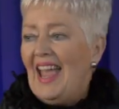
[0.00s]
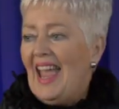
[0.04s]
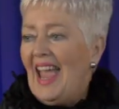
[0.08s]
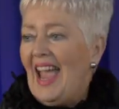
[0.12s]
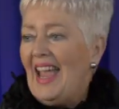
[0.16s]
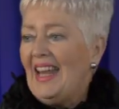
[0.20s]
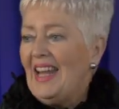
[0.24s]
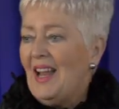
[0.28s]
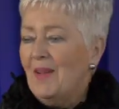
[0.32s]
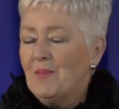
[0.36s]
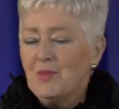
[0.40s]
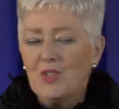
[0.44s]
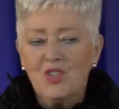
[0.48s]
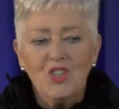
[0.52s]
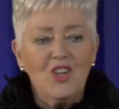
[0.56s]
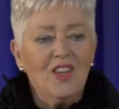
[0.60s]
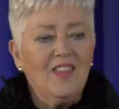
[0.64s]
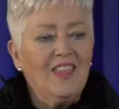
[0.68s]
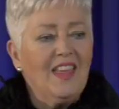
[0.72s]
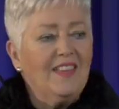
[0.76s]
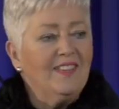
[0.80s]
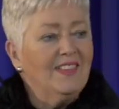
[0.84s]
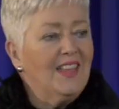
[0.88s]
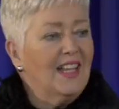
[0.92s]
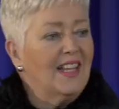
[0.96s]
And I'm sure
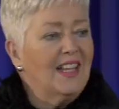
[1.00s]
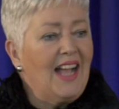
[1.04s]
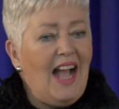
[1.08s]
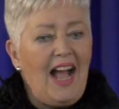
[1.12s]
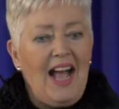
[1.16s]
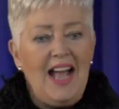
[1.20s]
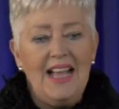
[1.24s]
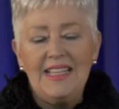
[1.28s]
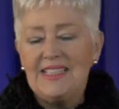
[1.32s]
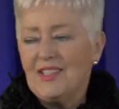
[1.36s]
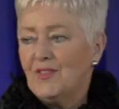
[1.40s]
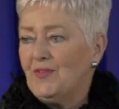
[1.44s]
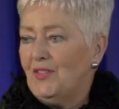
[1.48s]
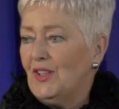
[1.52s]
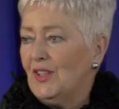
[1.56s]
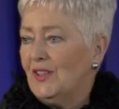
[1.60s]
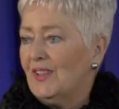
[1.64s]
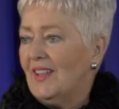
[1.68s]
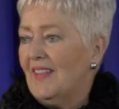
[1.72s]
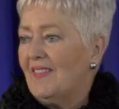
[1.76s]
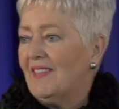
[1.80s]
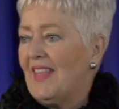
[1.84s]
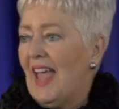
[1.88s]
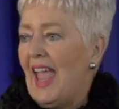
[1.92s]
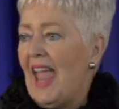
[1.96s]
that the guy Felt
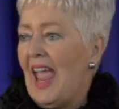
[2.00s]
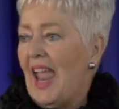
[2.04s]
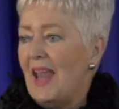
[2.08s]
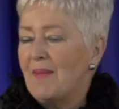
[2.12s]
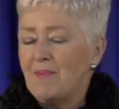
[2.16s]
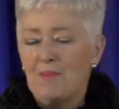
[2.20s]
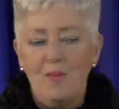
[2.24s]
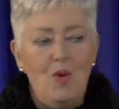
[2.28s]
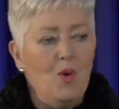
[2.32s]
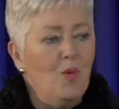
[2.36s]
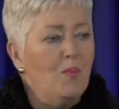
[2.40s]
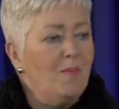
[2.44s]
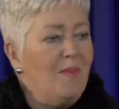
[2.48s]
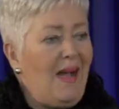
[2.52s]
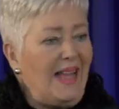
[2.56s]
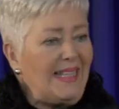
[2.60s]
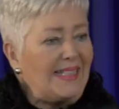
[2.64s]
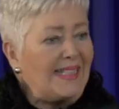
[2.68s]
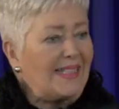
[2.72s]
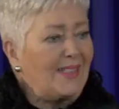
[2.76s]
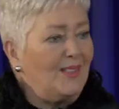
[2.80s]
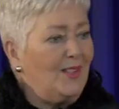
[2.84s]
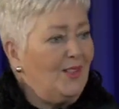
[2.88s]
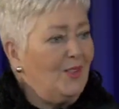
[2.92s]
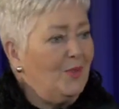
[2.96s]
that they had more
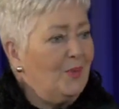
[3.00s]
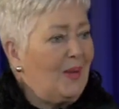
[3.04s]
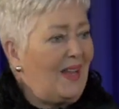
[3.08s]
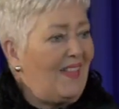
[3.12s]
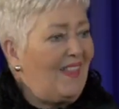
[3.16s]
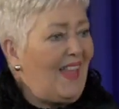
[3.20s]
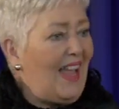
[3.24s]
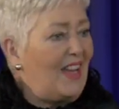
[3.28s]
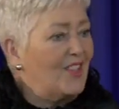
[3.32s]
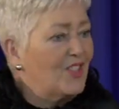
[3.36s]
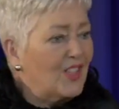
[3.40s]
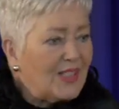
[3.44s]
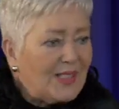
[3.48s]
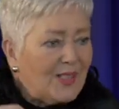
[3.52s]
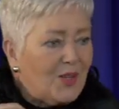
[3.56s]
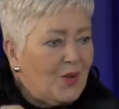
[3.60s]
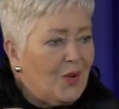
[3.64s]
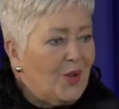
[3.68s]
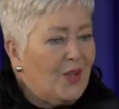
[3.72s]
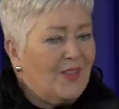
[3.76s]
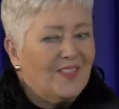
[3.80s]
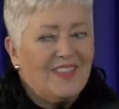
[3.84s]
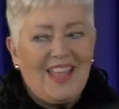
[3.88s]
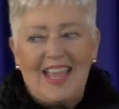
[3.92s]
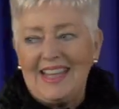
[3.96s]
muscle when they just
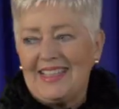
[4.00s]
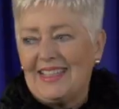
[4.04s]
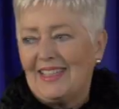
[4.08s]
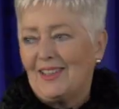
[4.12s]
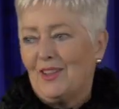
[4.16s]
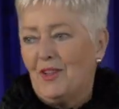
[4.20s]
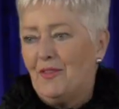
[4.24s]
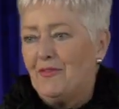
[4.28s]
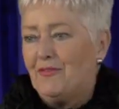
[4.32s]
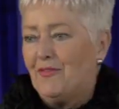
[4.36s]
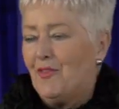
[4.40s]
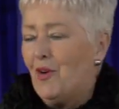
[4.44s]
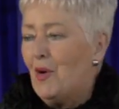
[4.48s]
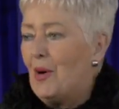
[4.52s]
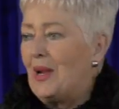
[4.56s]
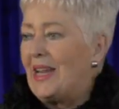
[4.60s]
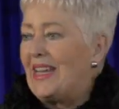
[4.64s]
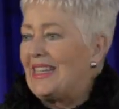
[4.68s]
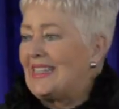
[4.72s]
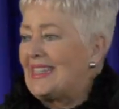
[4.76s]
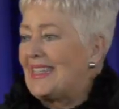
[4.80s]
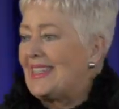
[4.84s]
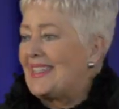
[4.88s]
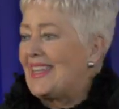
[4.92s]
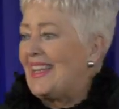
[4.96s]
heard that little
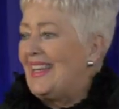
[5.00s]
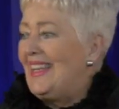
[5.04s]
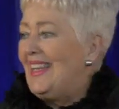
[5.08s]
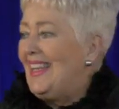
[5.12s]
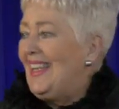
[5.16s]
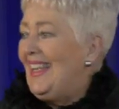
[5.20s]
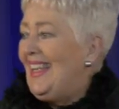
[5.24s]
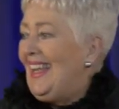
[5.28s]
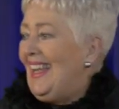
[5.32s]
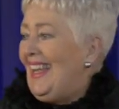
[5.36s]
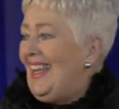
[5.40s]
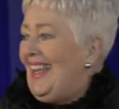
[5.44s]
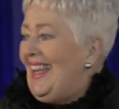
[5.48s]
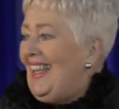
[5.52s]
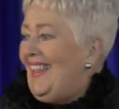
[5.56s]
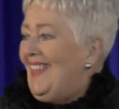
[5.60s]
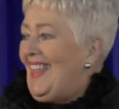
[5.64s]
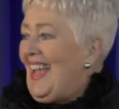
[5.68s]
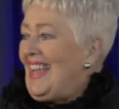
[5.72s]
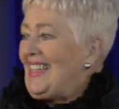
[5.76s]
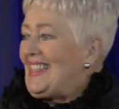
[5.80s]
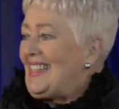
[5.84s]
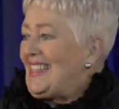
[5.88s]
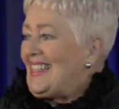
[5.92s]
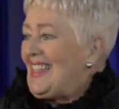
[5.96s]
voice.
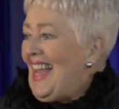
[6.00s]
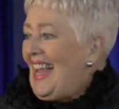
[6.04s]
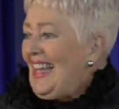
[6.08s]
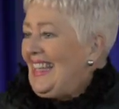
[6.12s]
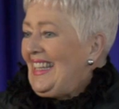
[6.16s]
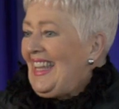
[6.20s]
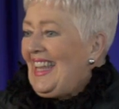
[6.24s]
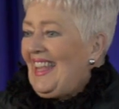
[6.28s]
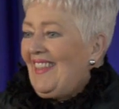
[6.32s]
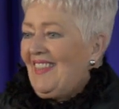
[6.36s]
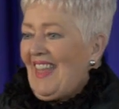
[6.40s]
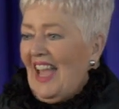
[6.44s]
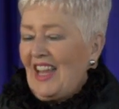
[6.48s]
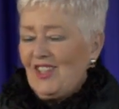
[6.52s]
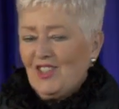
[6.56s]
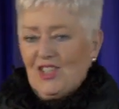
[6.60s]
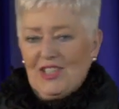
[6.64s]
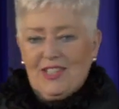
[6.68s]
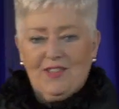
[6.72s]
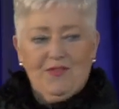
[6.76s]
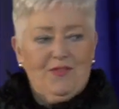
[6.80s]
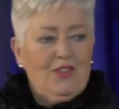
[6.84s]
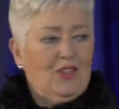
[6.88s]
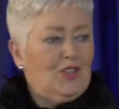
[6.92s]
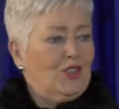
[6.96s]
They suddenly, they
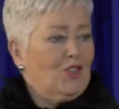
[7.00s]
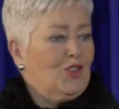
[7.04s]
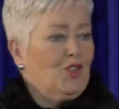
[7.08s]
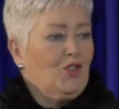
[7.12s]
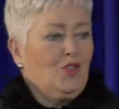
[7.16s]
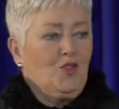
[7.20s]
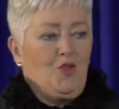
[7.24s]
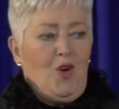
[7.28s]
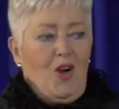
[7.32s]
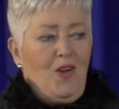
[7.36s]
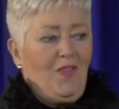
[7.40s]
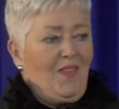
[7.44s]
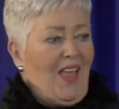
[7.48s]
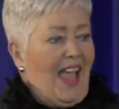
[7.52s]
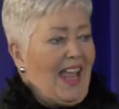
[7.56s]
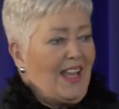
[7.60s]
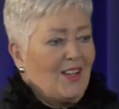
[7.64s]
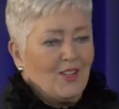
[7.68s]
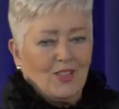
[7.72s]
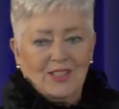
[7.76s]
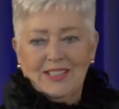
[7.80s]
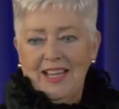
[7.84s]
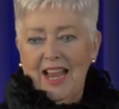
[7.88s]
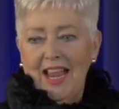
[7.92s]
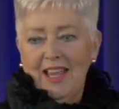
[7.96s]
just felt strong. They
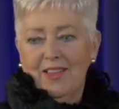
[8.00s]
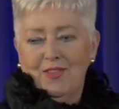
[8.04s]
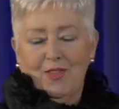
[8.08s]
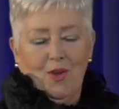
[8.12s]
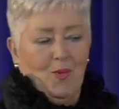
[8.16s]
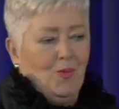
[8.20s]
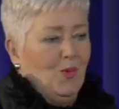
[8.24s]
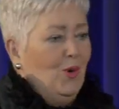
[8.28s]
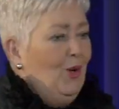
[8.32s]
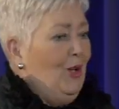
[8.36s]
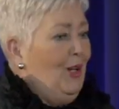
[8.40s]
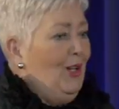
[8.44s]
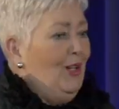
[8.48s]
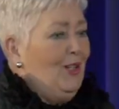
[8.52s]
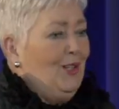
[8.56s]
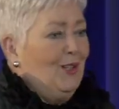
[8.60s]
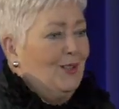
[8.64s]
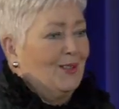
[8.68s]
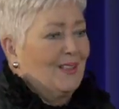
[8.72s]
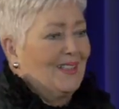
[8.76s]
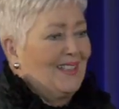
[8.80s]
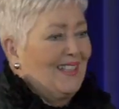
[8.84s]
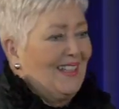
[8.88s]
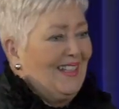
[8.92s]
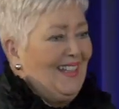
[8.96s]
could take the
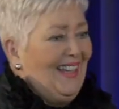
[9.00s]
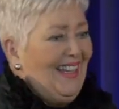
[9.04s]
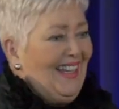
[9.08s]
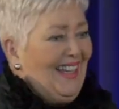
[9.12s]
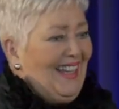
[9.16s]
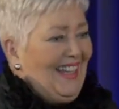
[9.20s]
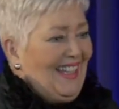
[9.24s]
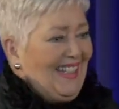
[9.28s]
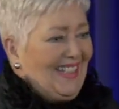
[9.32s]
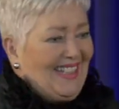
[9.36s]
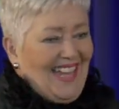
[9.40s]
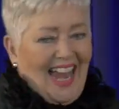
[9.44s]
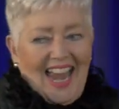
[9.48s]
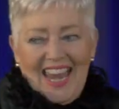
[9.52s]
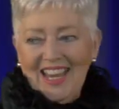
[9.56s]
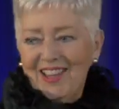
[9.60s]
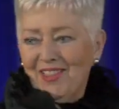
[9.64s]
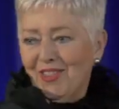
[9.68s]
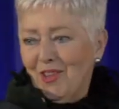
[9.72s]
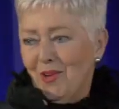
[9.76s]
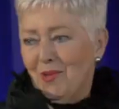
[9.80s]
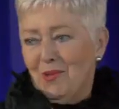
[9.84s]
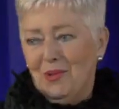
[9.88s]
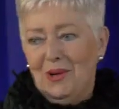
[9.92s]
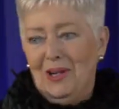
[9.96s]
world. Take
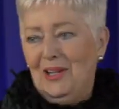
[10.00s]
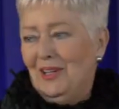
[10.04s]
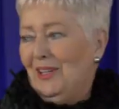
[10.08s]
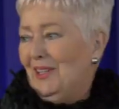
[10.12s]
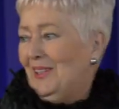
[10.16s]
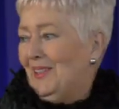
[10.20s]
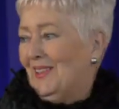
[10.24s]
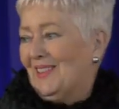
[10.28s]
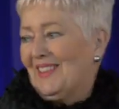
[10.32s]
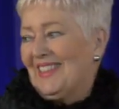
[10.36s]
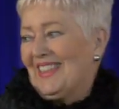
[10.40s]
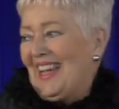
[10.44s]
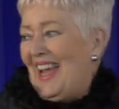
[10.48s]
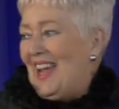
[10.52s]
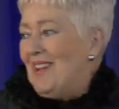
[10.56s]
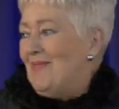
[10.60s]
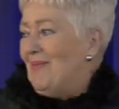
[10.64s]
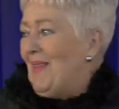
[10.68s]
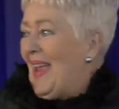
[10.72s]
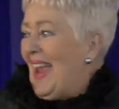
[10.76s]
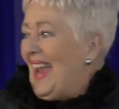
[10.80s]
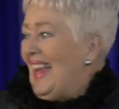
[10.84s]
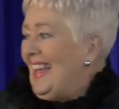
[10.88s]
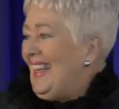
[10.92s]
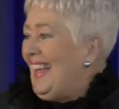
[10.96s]
the world,
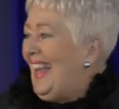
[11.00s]
amen?